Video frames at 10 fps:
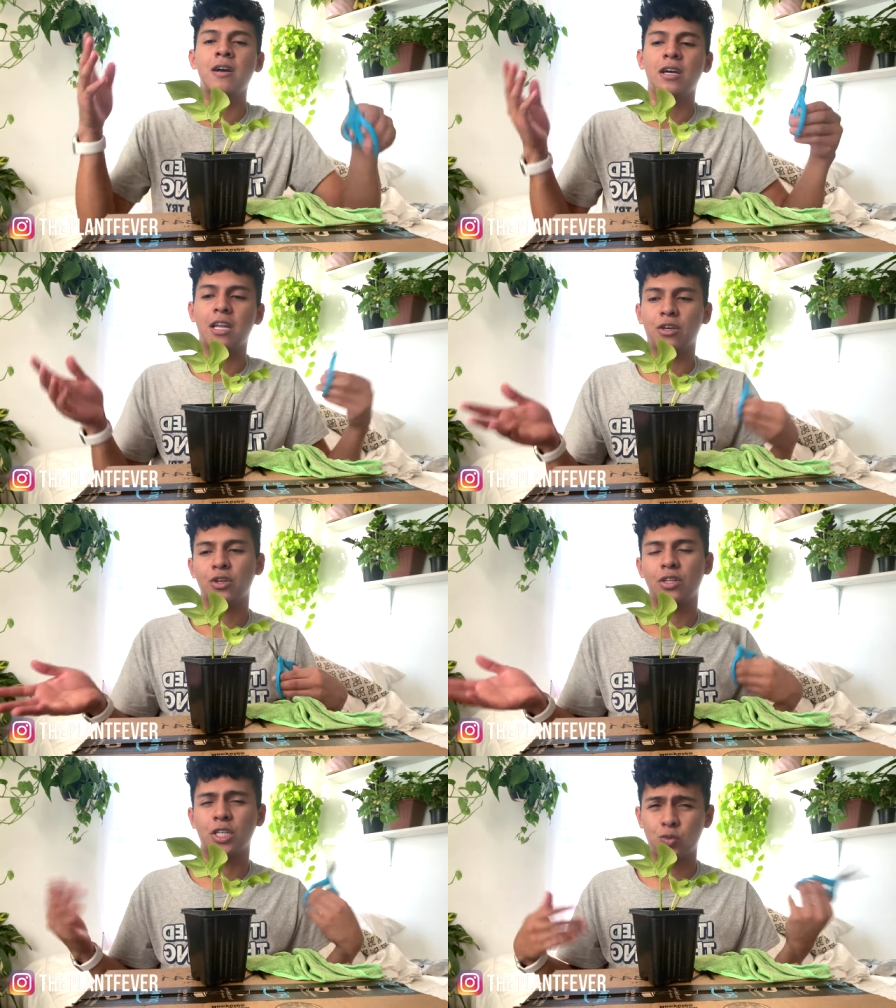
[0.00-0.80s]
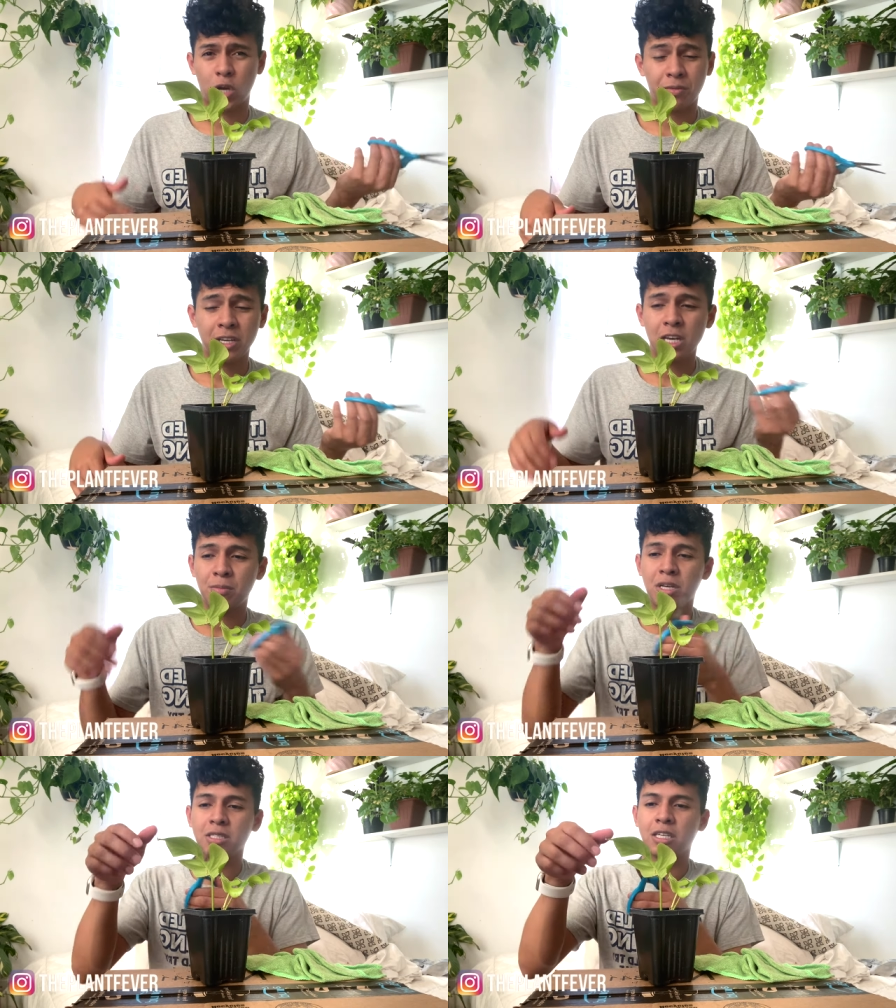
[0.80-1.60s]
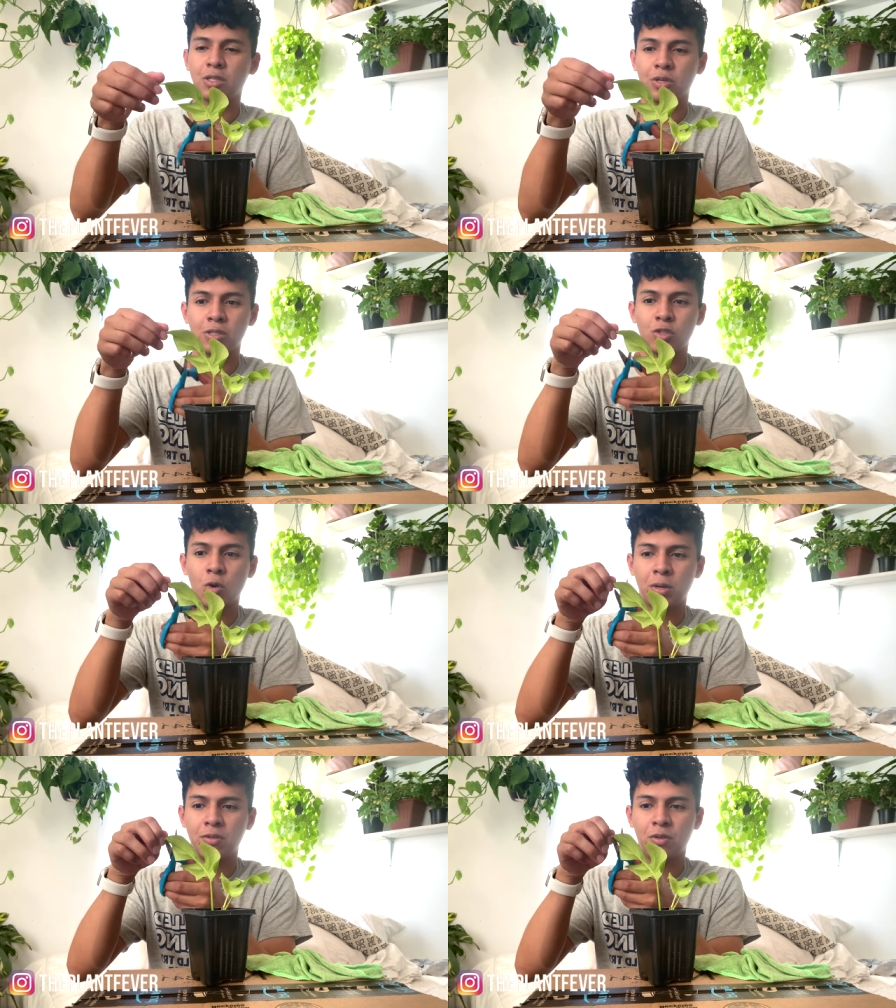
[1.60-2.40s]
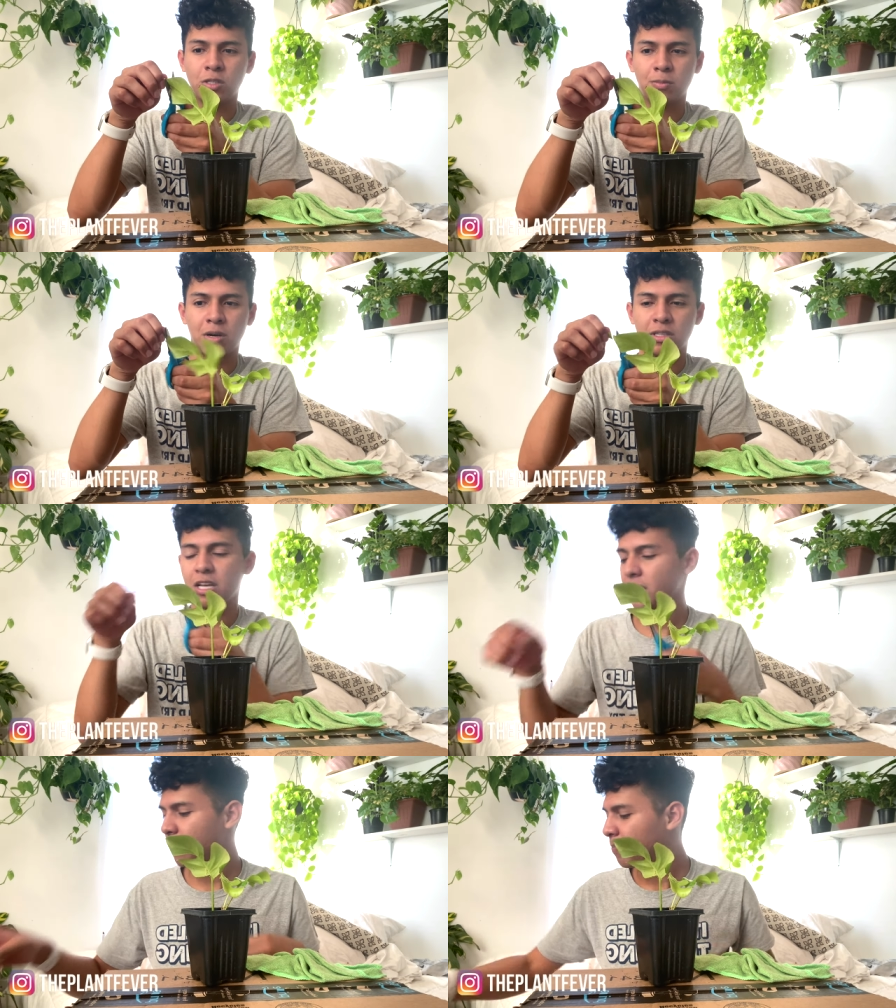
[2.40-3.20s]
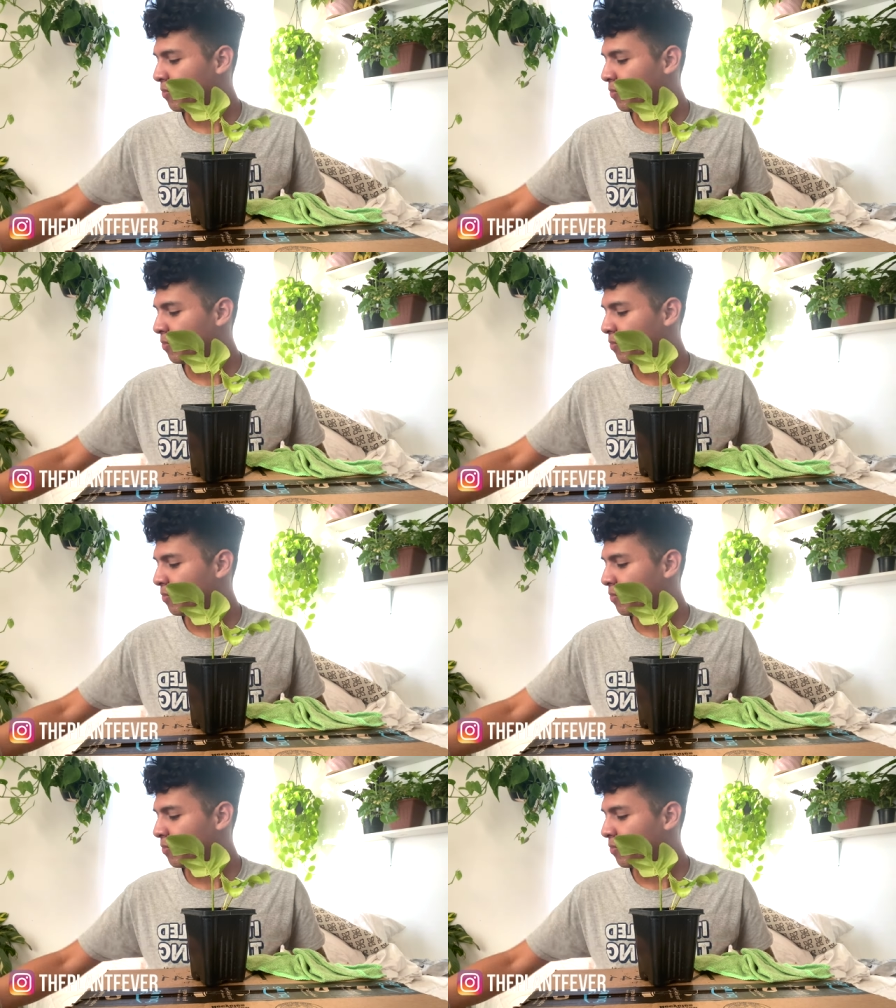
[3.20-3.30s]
like, you know, describing it because like there is so many videos about that.